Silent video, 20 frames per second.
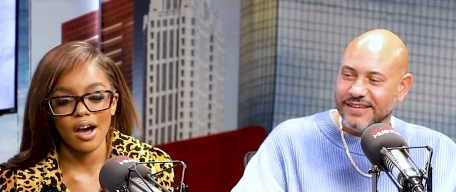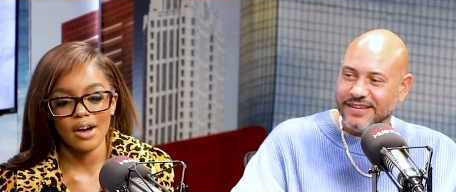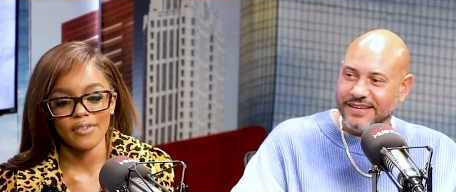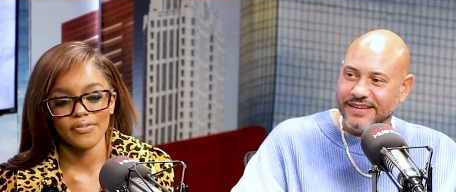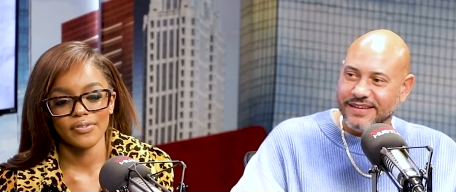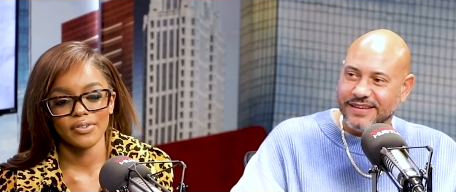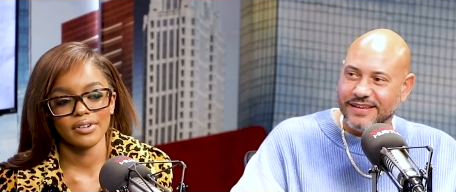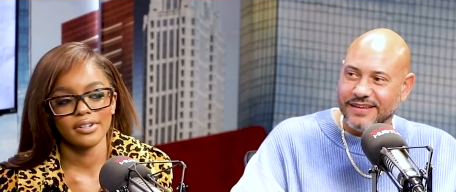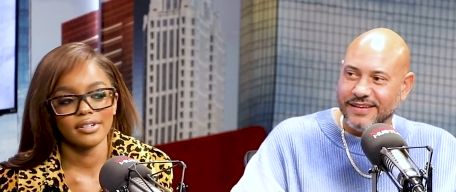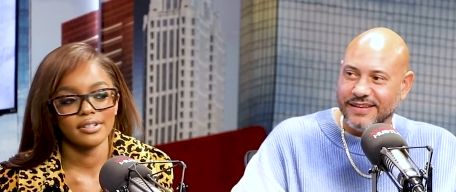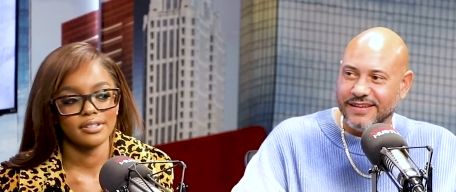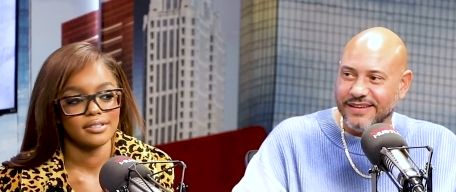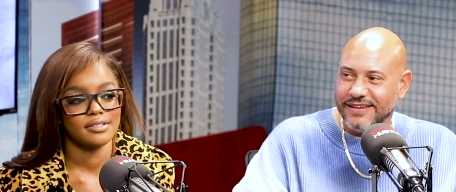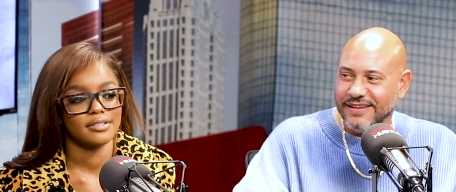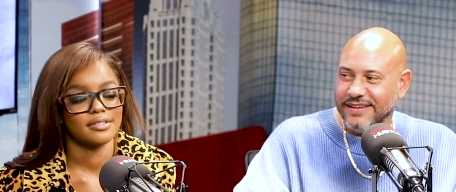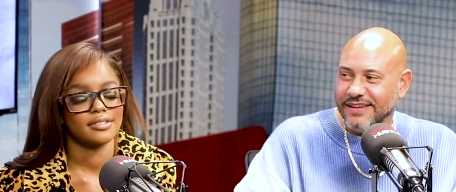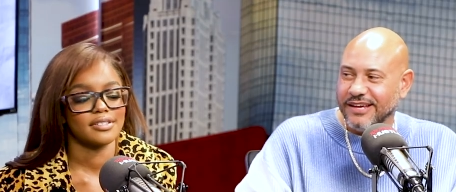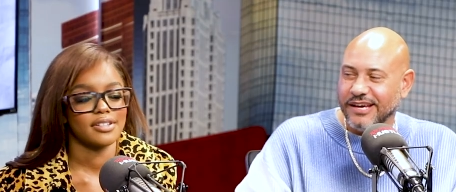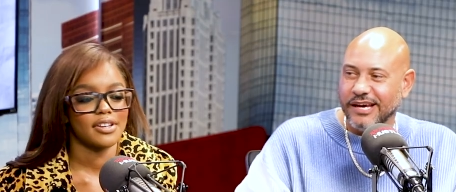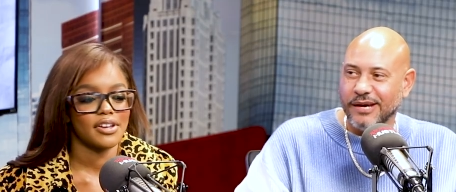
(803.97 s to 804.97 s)
Speaker 1: offered.
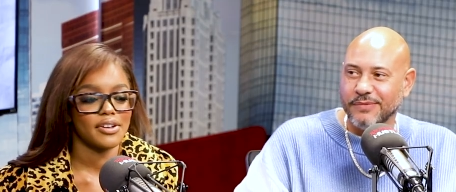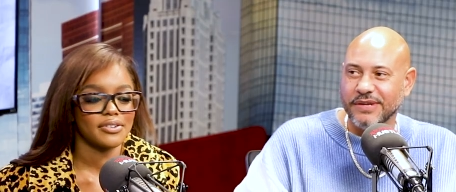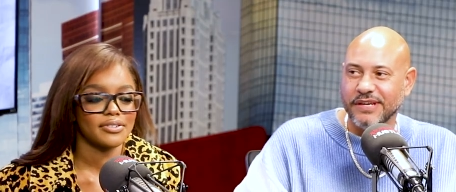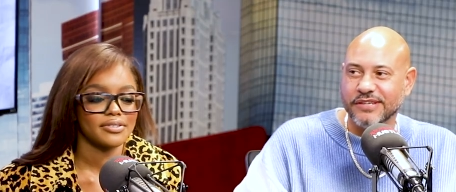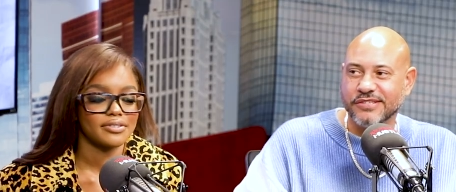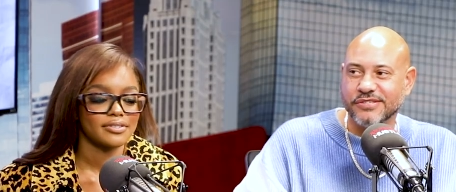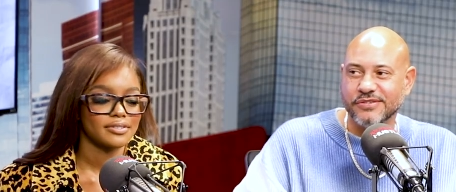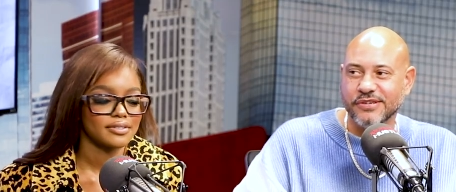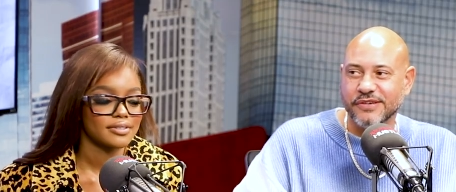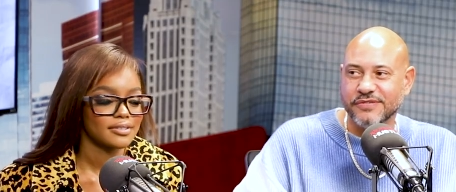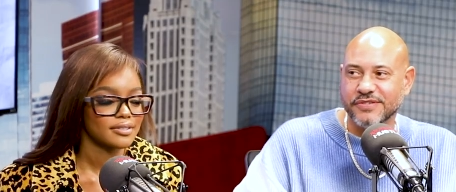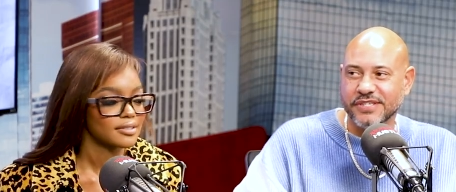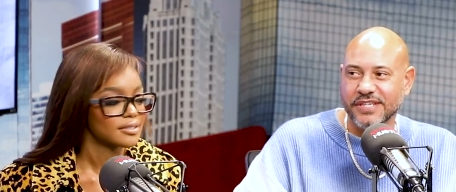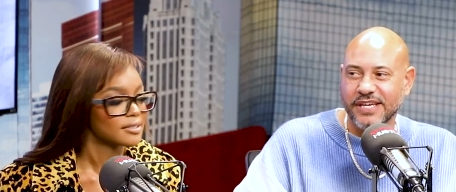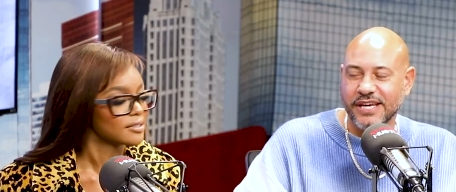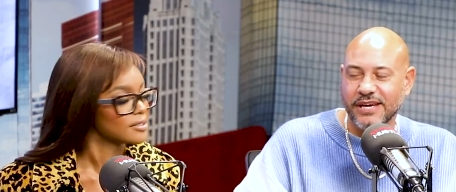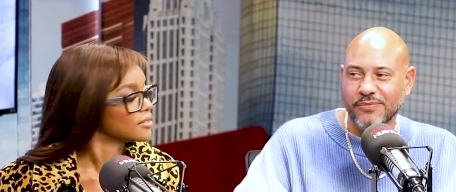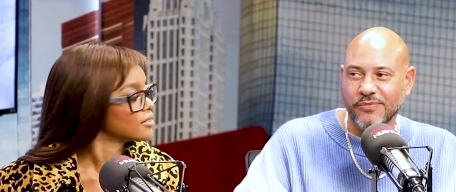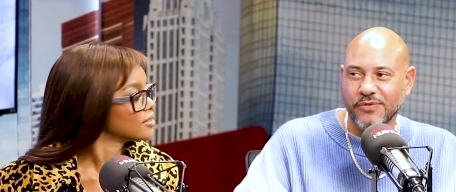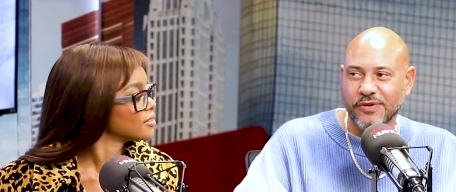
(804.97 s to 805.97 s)
So.
Speaker 2: I'm not sure if
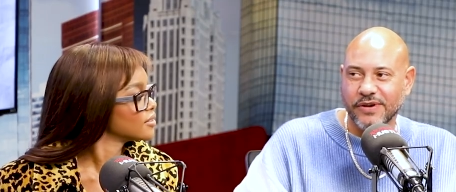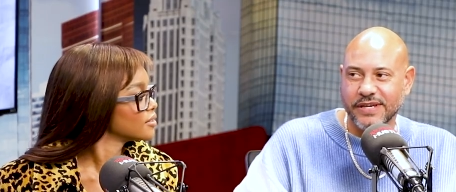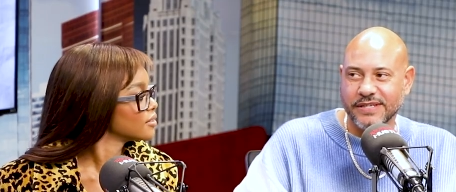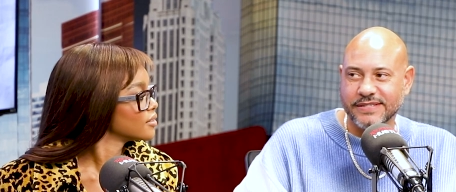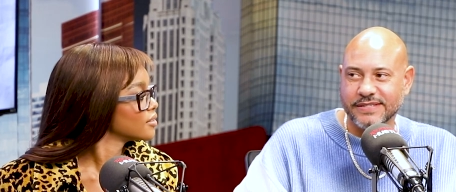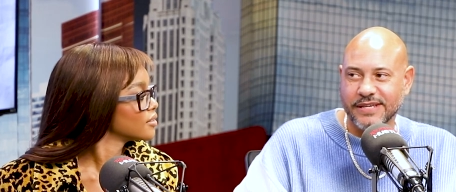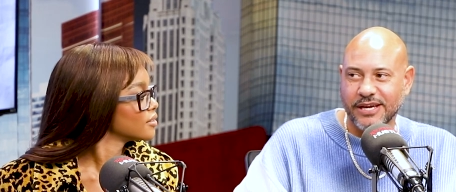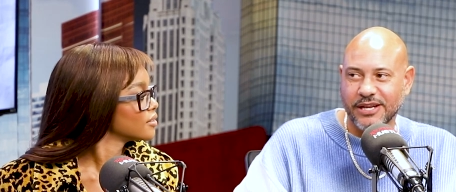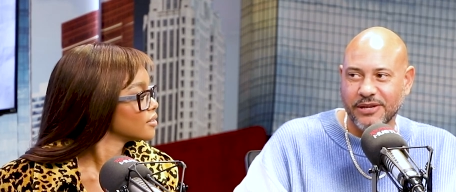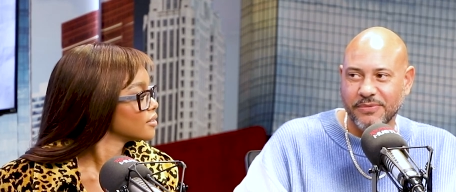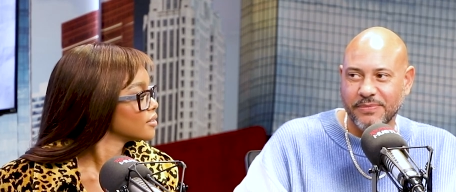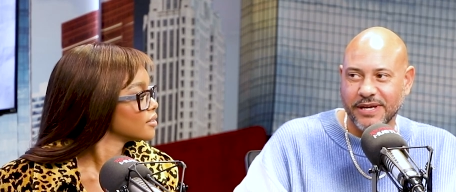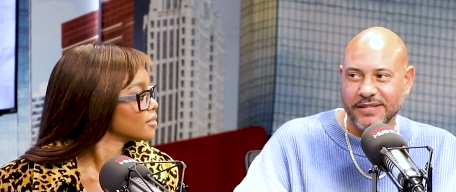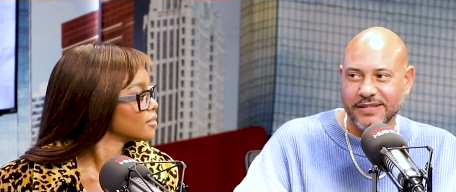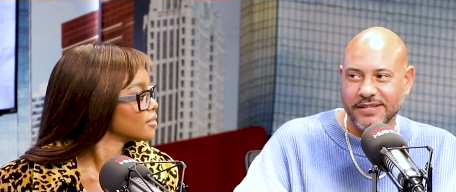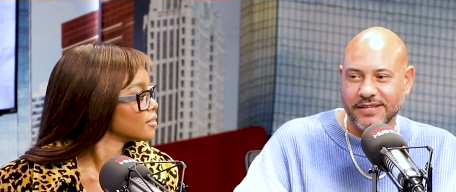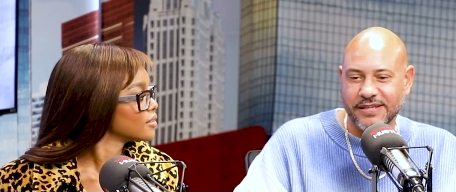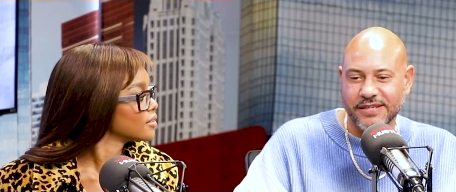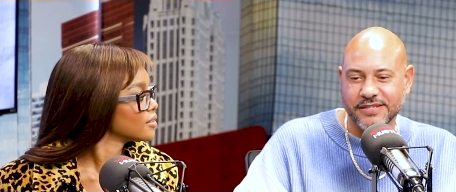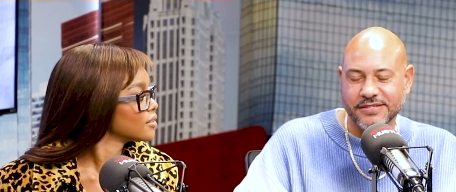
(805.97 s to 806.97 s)
she had more anxiety
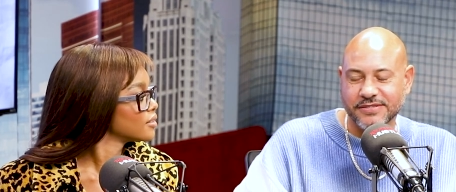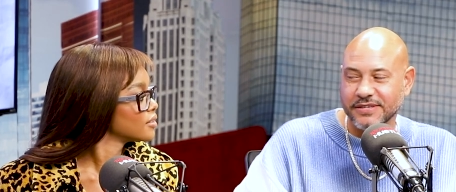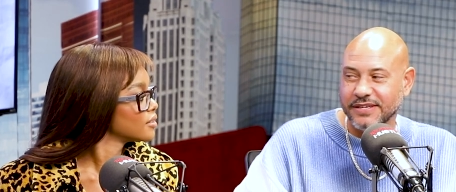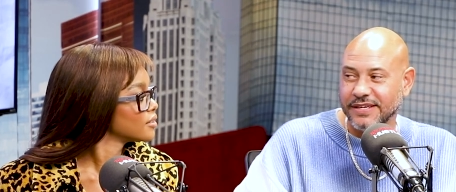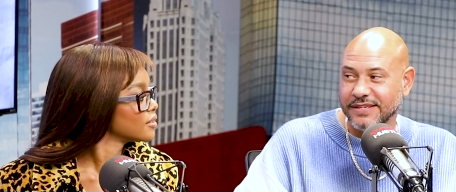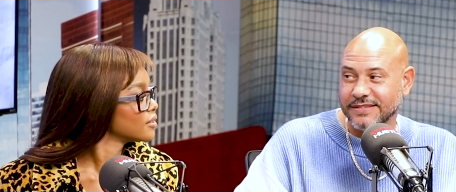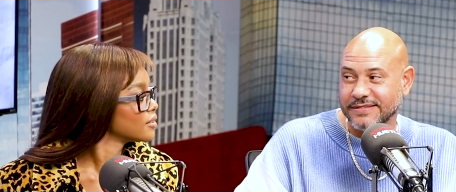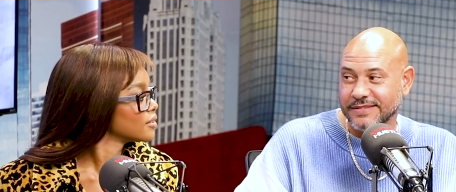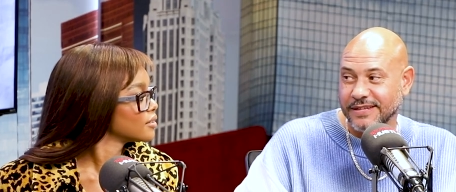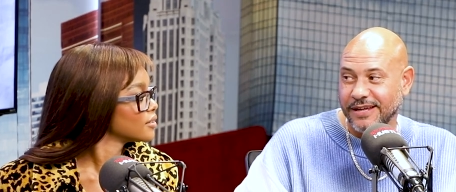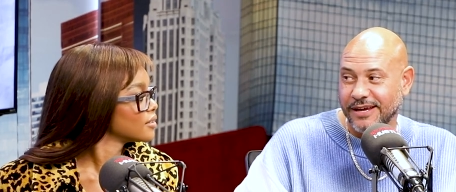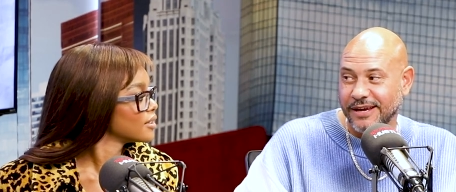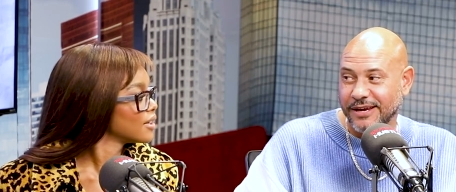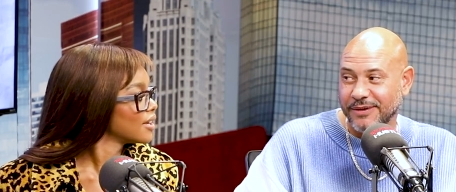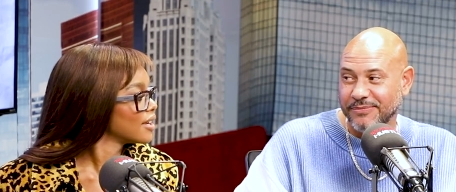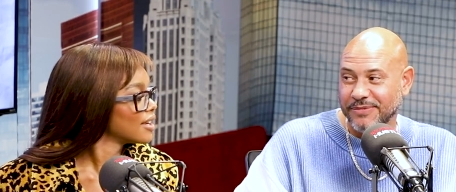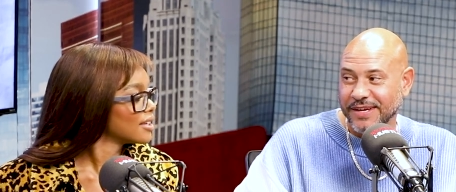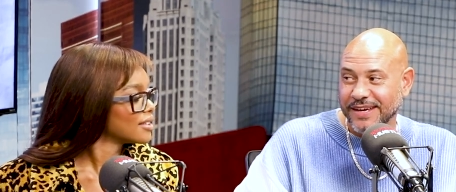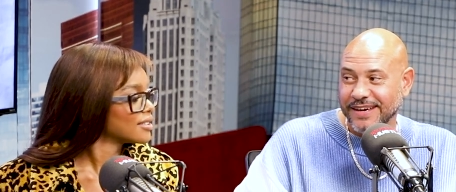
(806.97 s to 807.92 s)
about the kiss or getting slimed.